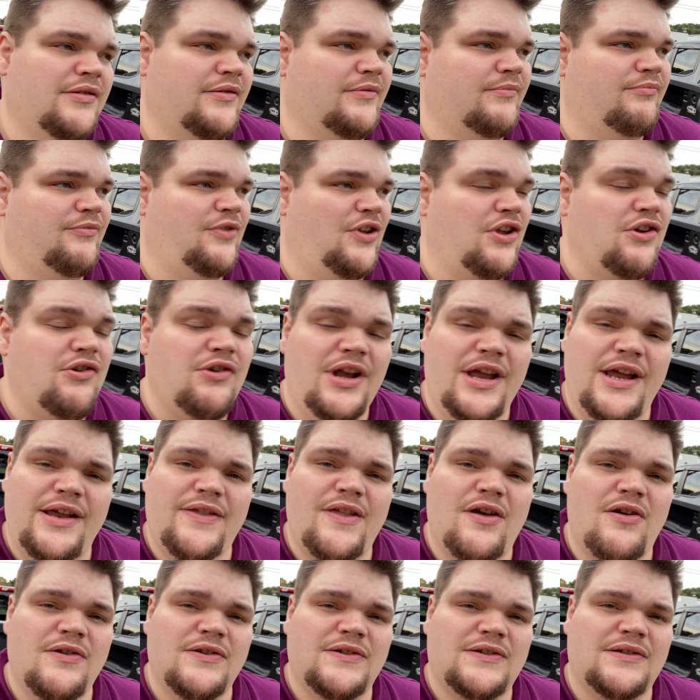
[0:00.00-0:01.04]
Do you need
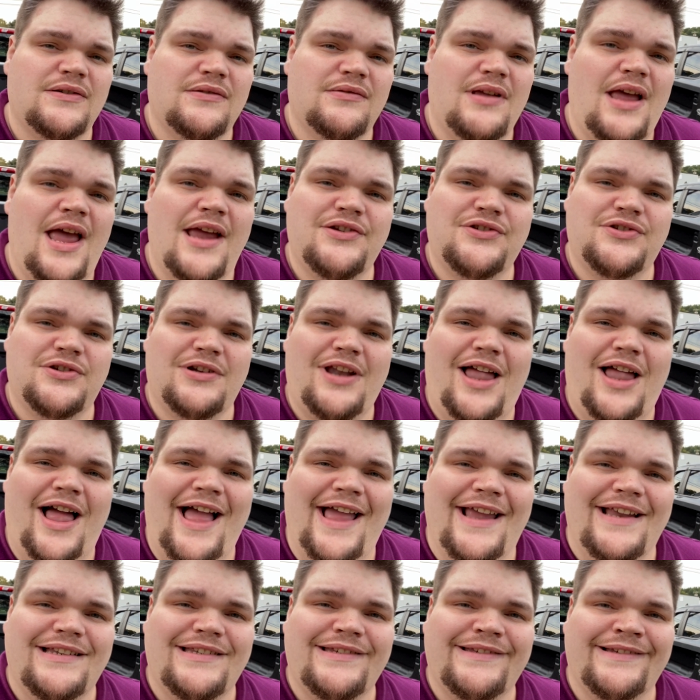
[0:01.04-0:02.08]
those extra
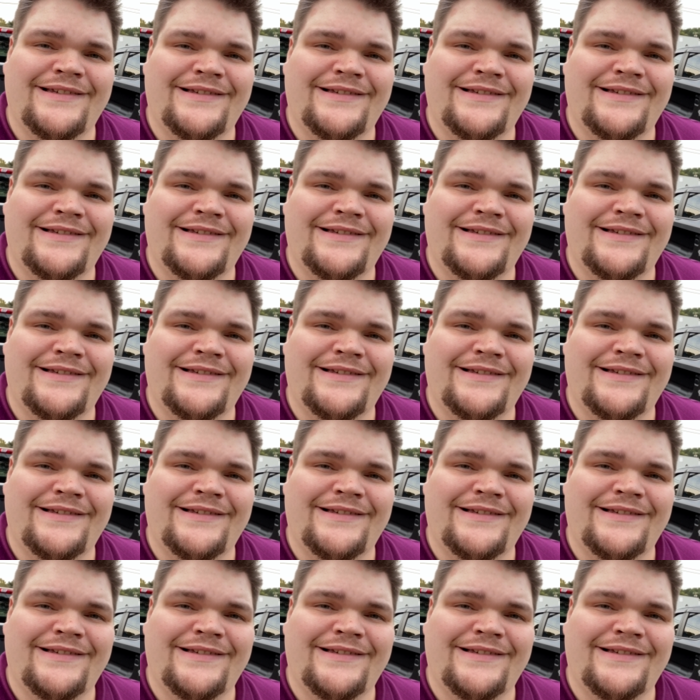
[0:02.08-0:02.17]
lights?